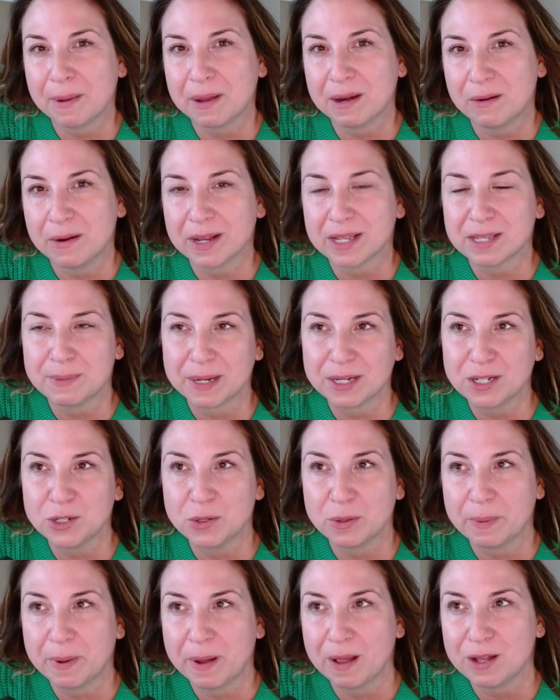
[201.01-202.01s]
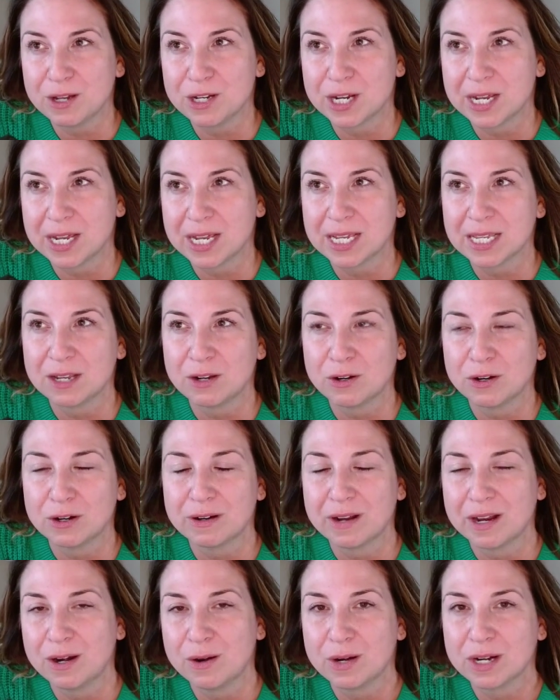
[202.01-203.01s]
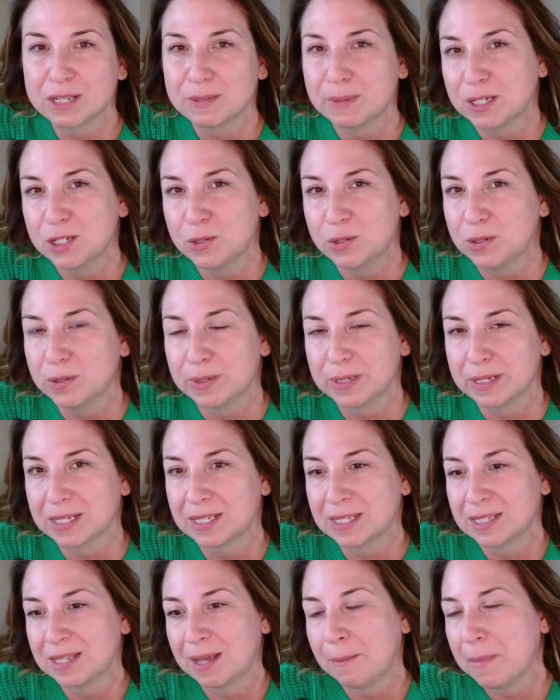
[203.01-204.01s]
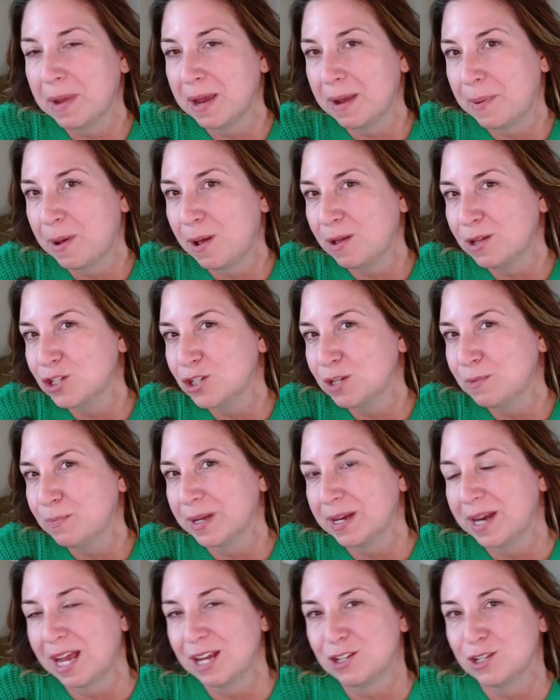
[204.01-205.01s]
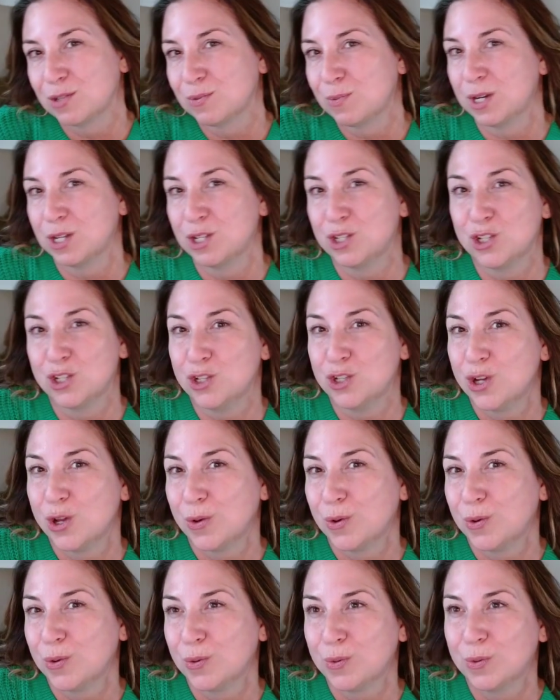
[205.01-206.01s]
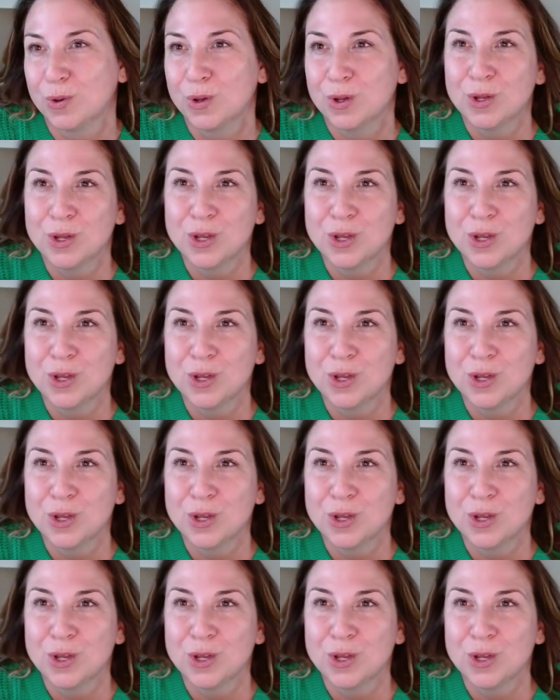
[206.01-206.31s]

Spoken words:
I don't expect you to apologize, or I don't expect you to accept my apology, but I just wanted to know